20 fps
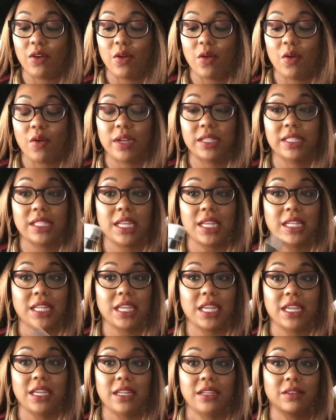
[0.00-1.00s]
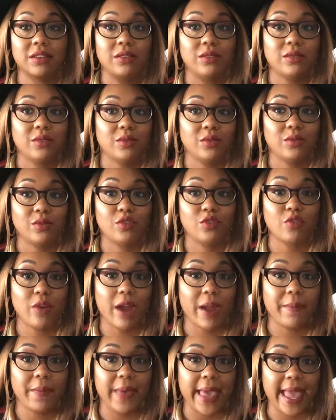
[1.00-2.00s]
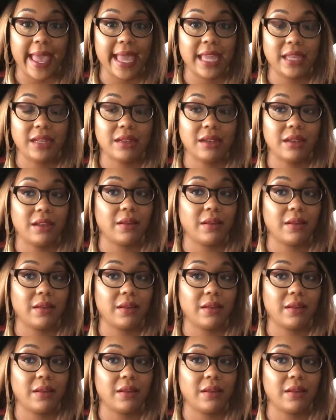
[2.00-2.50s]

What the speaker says: course it did dry matte.